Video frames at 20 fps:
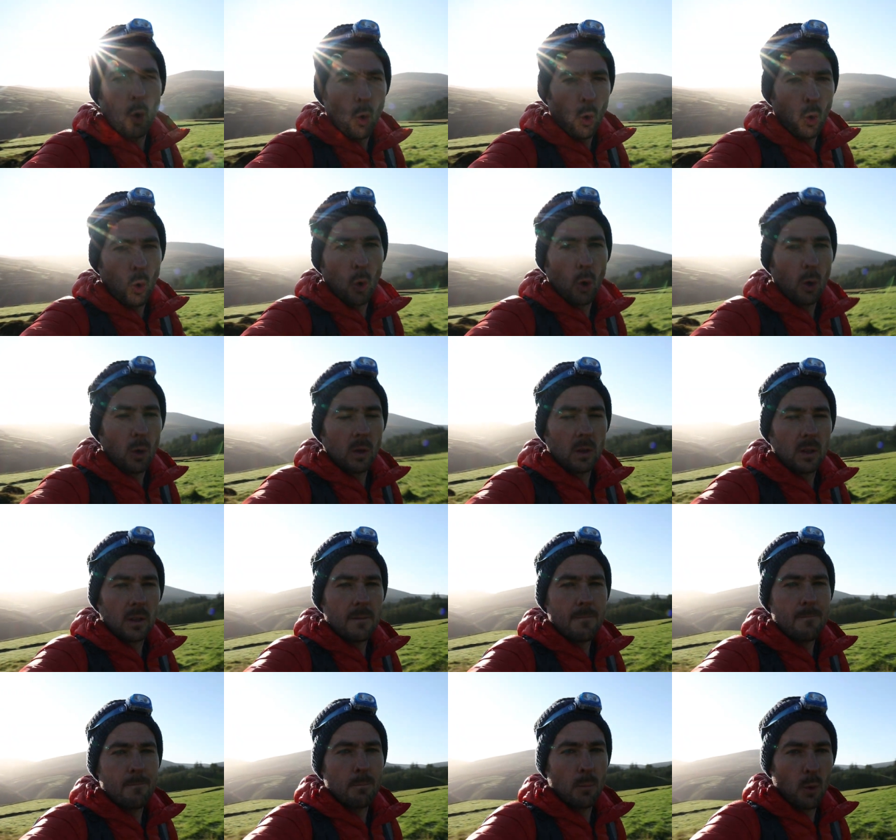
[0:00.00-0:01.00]
all
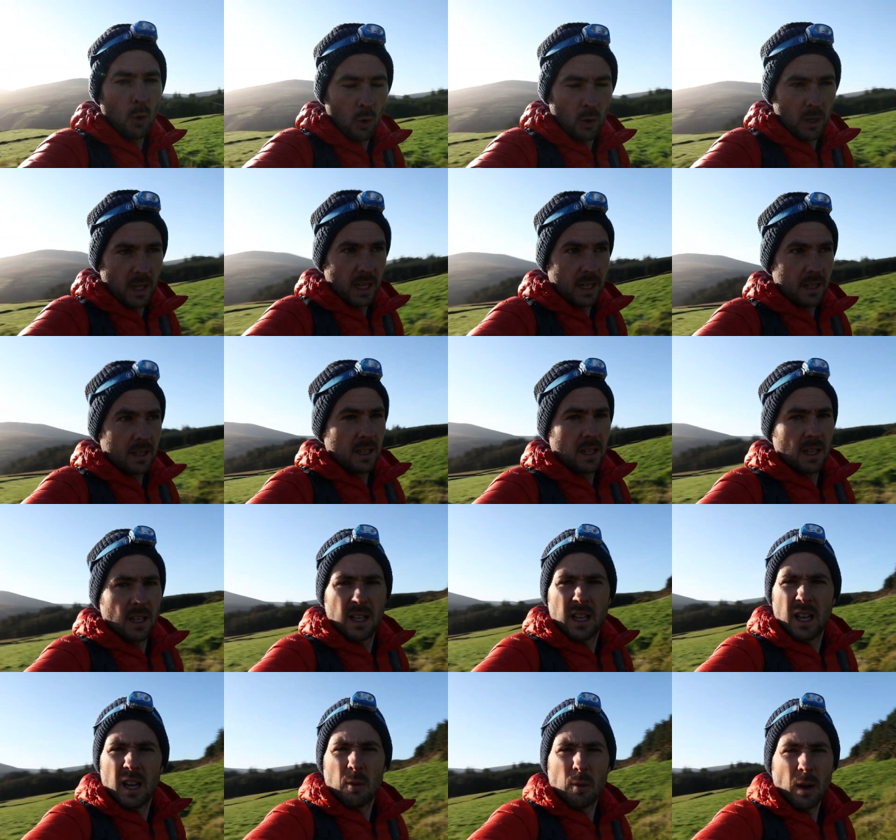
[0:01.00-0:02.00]
morning.
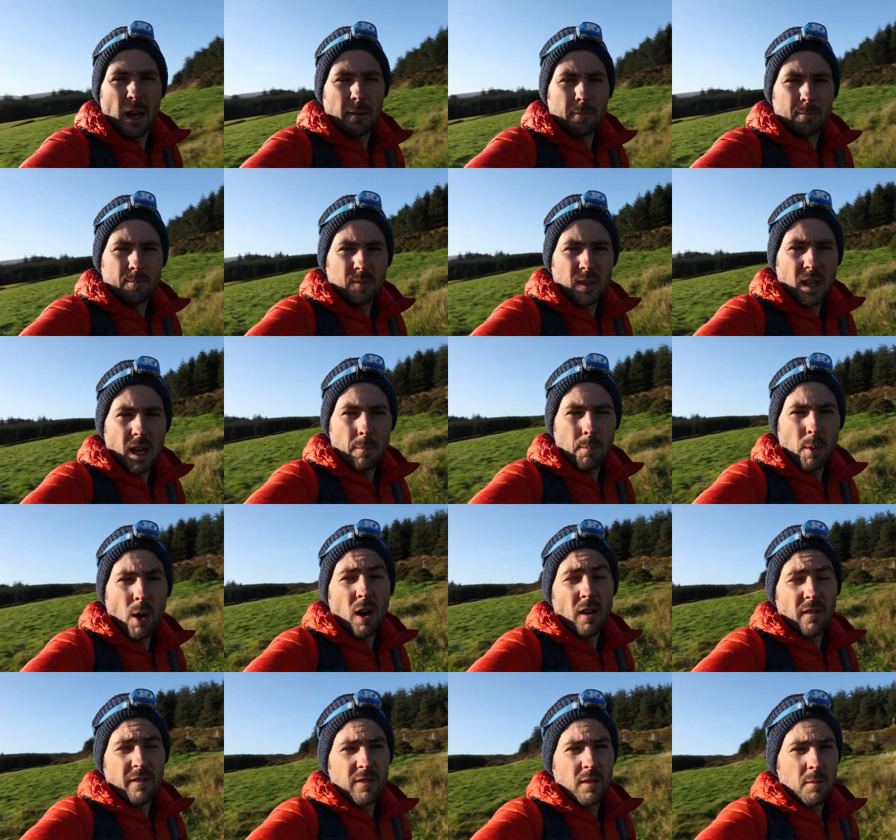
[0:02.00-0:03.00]
Well,
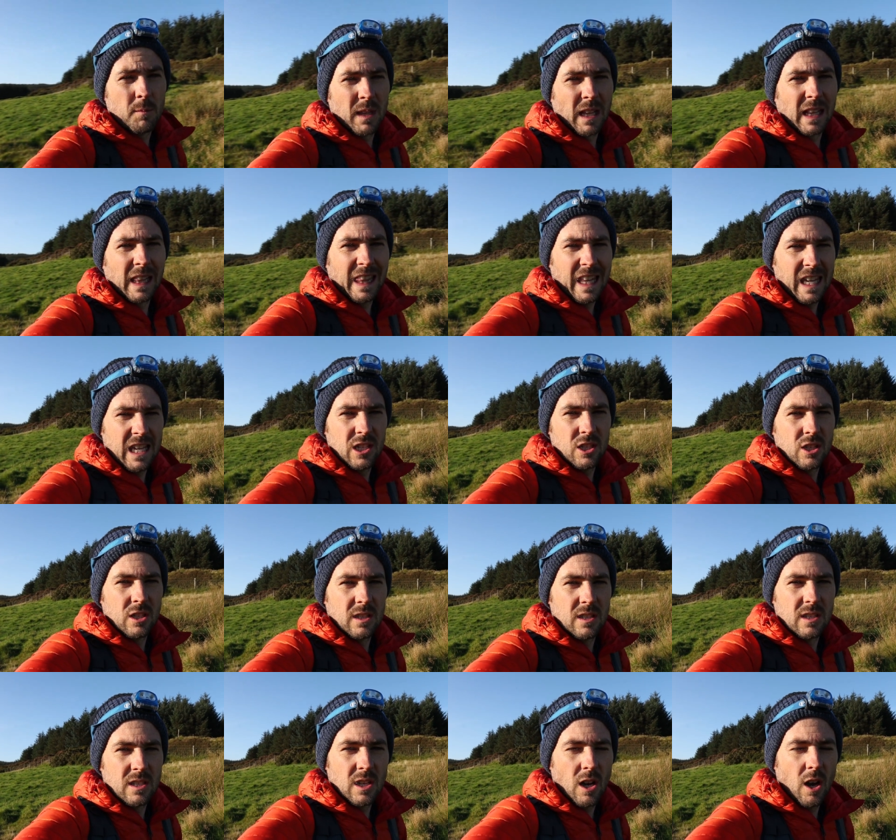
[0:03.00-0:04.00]
apart from the
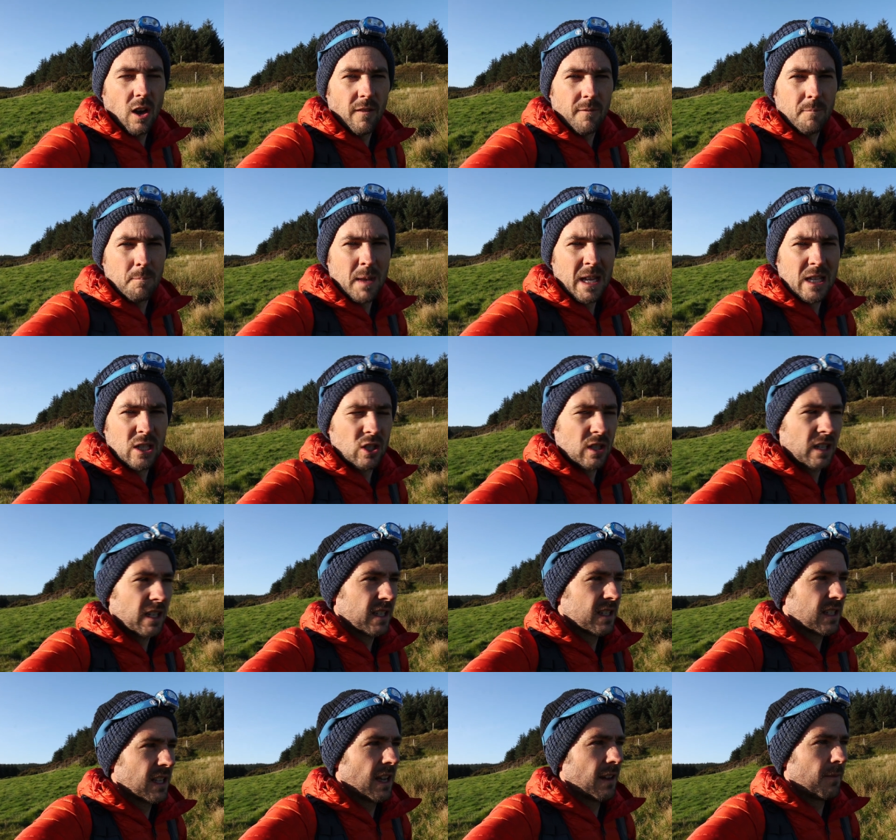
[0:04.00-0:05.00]
legions of
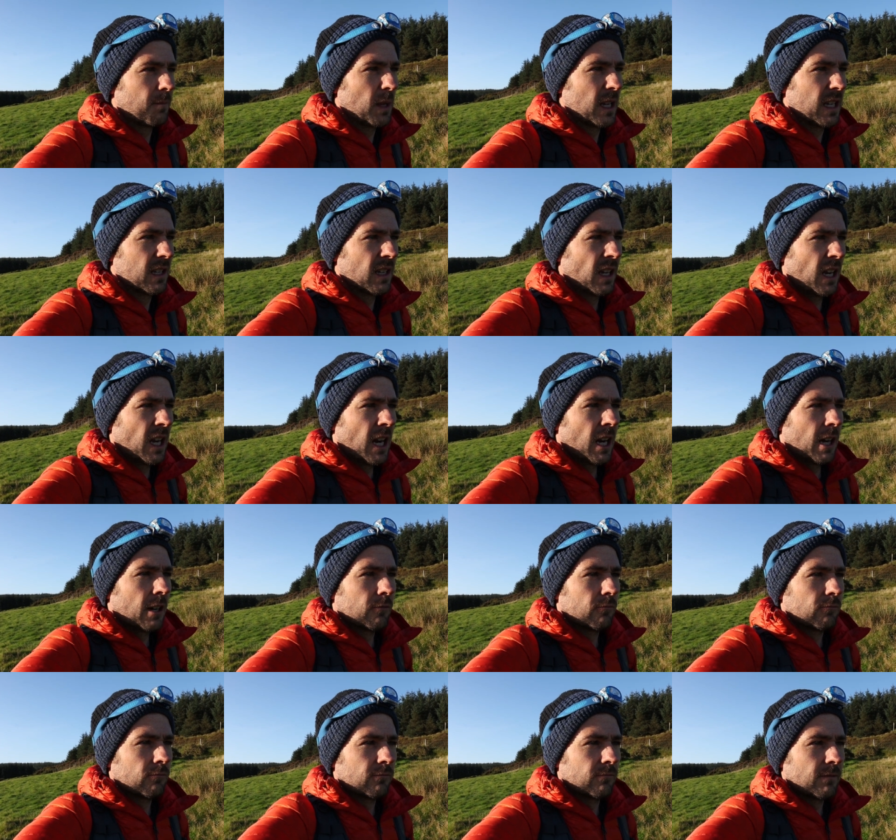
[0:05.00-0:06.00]
midges that have been
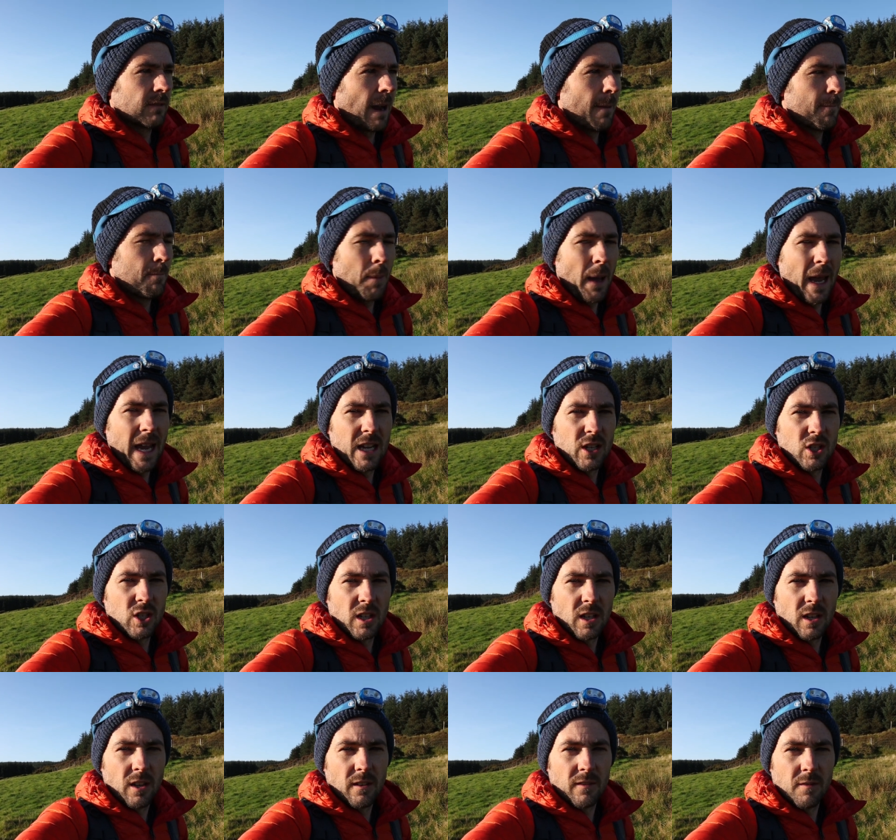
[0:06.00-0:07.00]

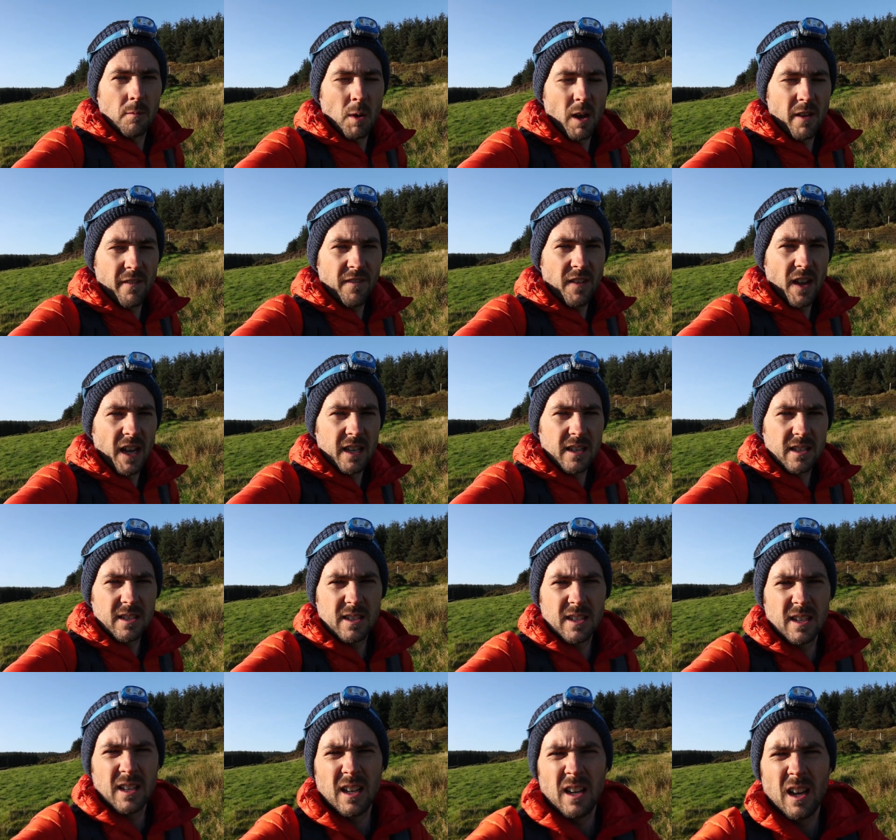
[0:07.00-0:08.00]
rampaging over my
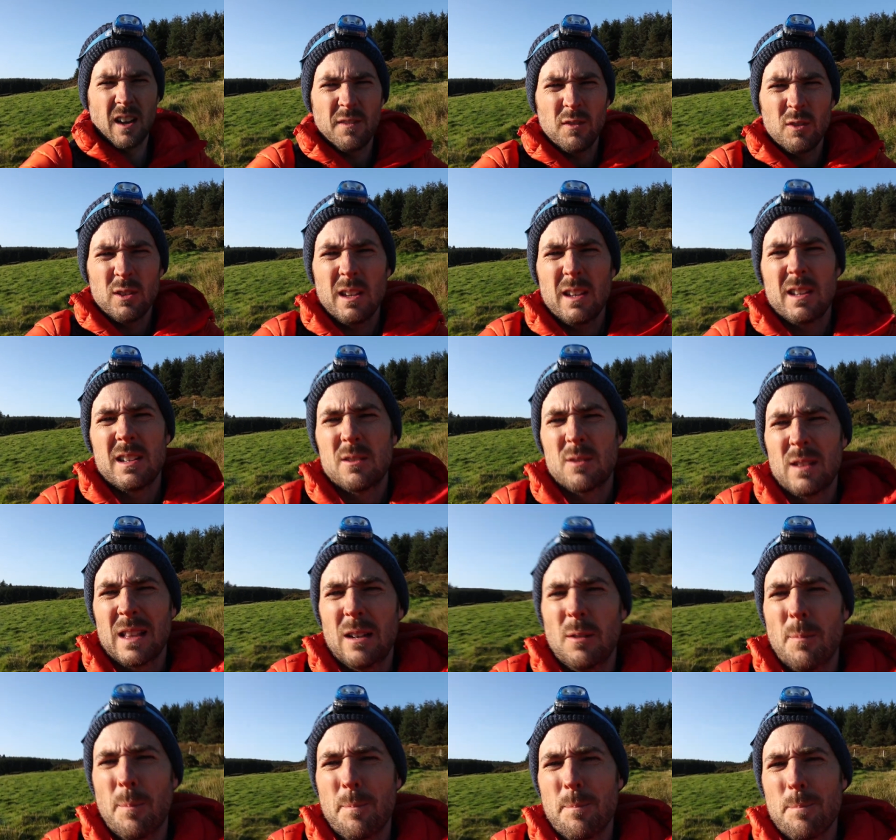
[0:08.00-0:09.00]
face. I thought these
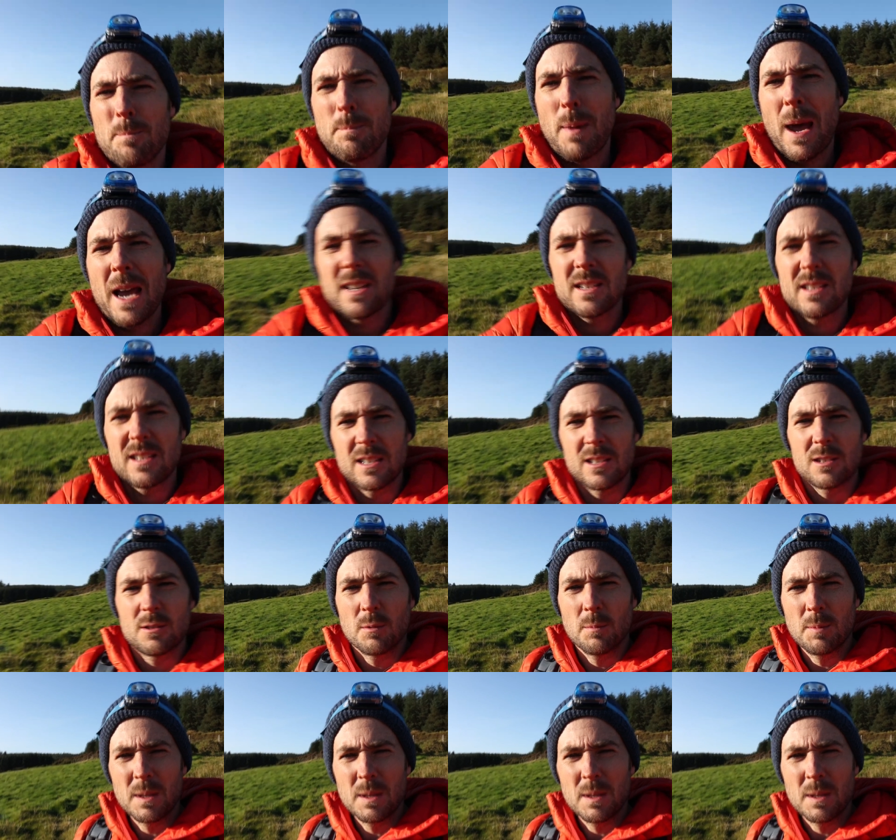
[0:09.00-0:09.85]
little b****s